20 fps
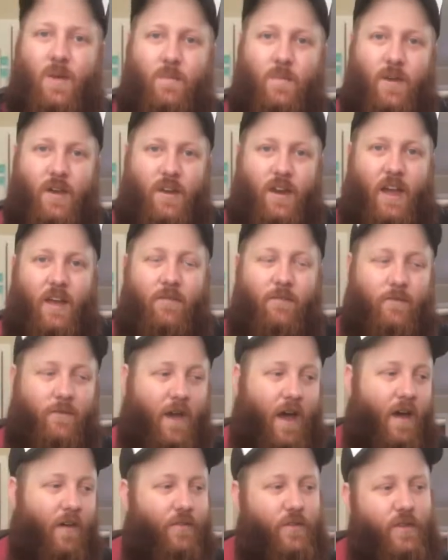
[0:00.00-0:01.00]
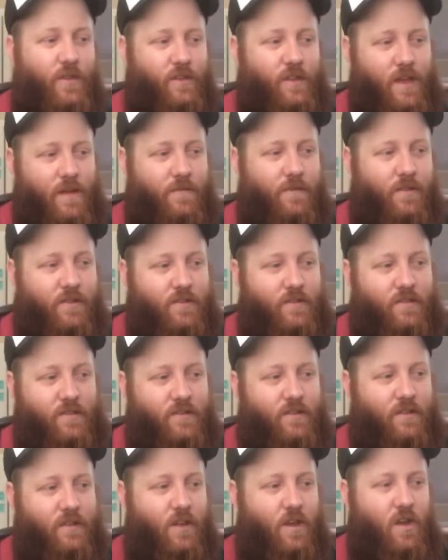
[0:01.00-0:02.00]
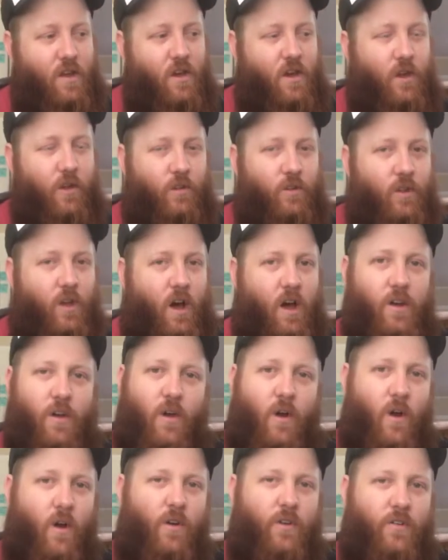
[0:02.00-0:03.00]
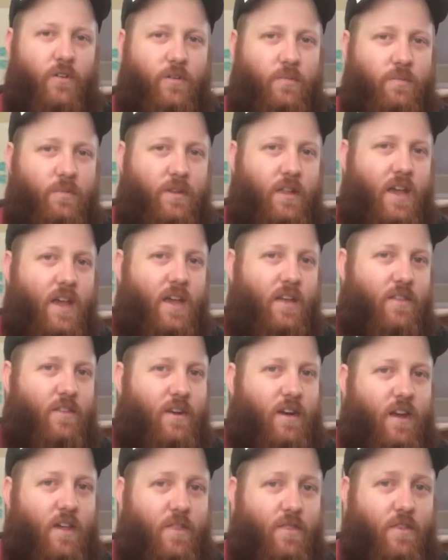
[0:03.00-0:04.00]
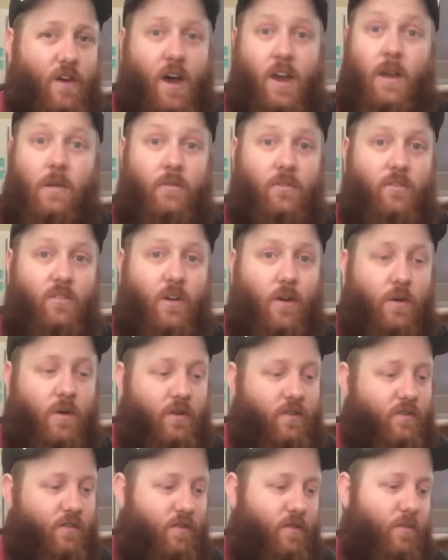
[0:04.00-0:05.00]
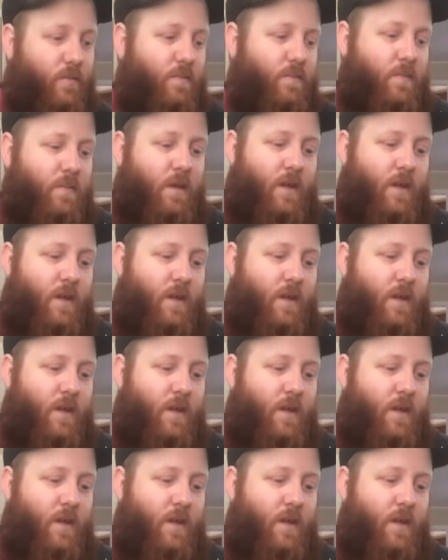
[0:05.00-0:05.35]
but I found the 11s a lot harder to play than I thought I was going to.